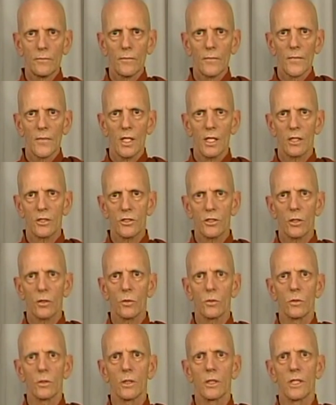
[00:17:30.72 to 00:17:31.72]
And
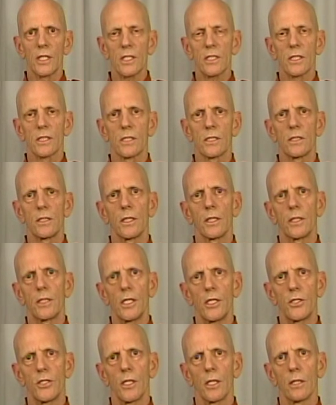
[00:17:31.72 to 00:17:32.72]
so this is the
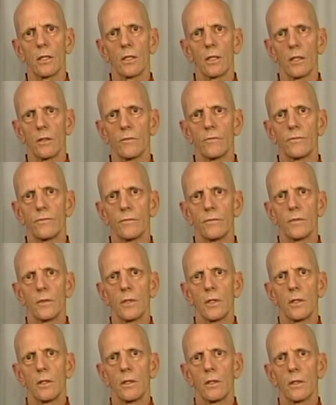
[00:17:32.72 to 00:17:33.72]
teaching of
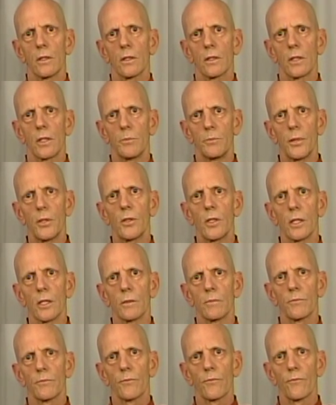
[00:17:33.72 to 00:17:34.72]
the Buddha
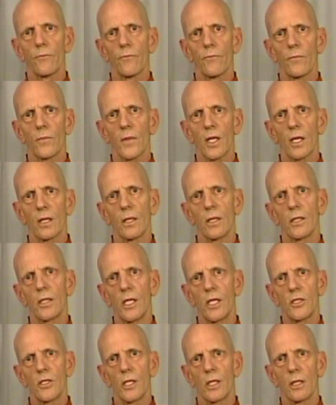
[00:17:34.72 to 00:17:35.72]
and the
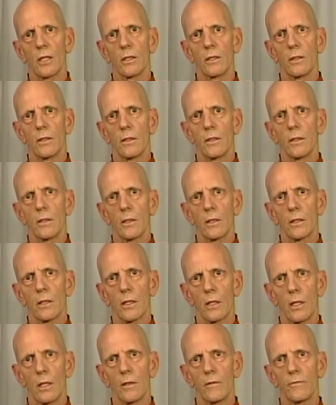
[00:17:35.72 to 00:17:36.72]
teaching
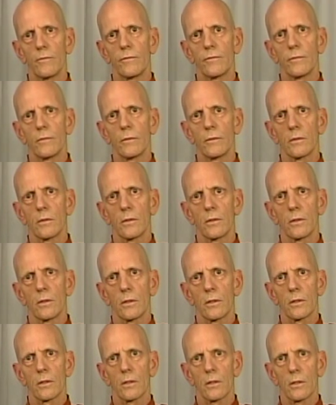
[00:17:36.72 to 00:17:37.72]
of
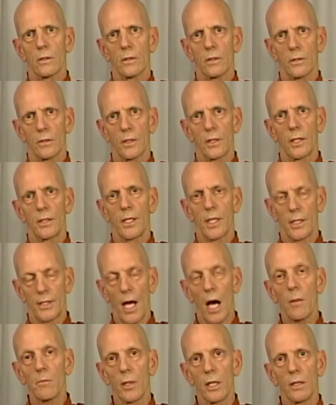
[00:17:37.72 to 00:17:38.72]
the
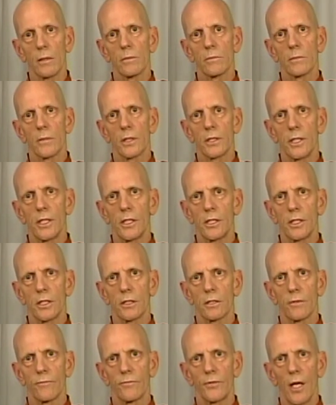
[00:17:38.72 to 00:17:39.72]
Dhamma, the
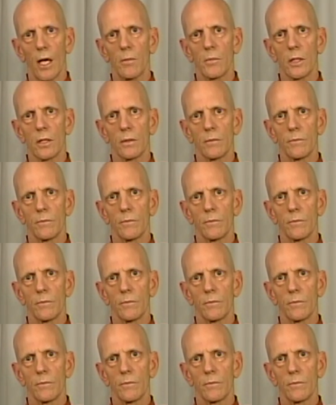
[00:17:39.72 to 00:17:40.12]
teachings of Dhamma,